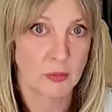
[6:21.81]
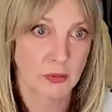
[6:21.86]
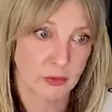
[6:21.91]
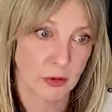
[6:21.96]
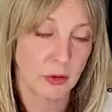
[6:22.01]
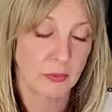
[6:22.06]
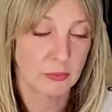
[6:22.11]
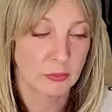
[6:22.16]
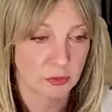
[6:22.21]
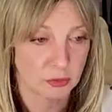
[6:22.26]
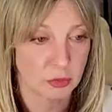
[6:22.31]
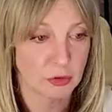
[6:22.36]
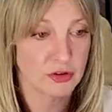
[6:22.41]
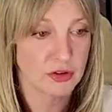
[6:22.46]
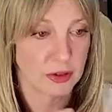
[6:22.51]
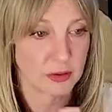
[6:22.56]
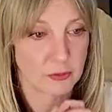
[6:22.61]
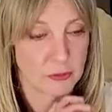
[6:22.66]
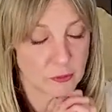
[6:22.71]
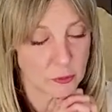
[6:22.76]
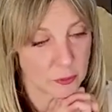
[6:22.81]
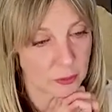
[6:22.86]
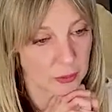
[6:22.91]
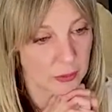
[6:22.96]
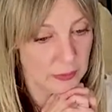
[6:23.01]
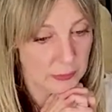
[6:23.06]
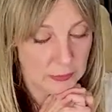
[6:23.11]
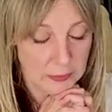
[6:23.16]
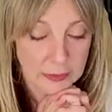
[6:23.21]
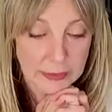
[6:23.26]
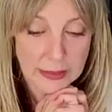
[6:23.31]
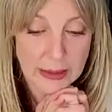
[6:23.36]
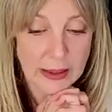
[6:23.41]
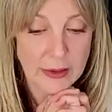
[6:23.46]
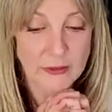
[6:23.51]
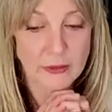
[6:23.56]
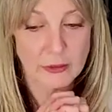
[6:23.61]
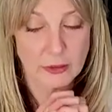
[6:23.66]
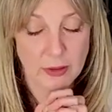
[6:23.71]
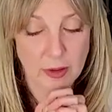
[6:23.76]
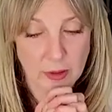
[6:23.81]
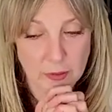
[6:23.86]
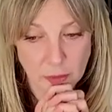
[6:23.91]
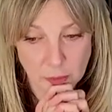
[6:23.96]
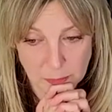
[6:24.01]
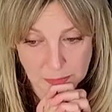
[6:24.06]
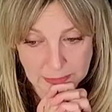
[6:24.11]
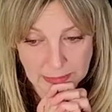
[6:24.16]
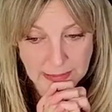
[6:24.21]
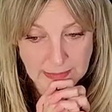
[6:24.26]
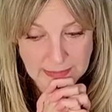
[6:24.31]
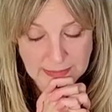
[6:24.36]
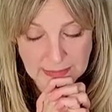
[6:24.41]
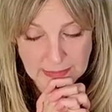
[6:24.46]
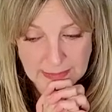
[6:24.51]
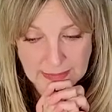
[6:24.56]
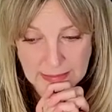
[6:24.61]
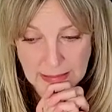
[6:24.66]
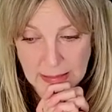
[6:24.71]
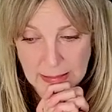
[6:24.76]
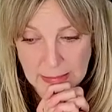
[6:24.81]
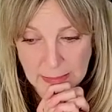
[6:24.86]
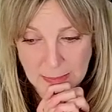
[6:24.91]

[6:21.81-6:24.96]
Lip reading: start searching for cancer in other places.